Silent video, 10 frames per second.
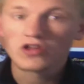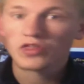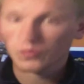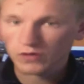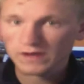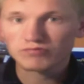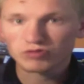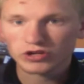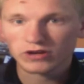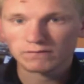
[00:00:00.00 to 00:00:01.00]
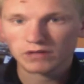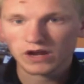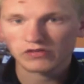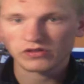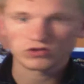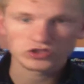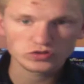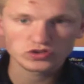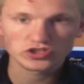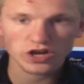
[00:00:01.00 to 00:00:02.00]
3 pretty good players,
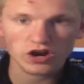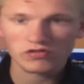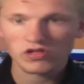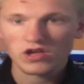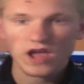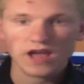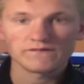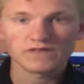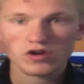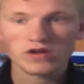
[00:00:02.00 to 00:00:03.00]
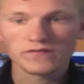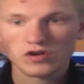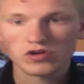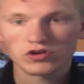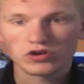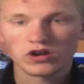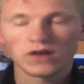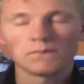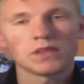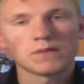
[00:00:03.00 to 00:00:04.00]
2 stars, and a very, very good
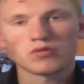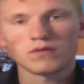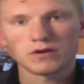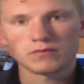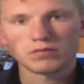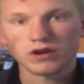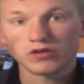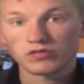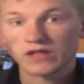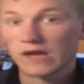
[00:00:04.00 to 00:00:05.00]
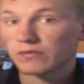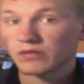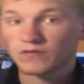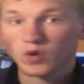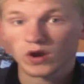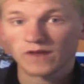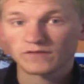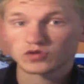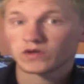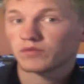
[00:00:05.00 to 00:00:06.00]
perimeter player who is capable of going off
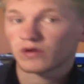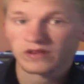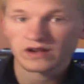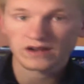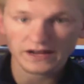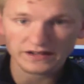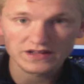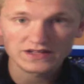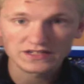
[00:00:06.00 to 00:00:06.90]
for 20 points any night.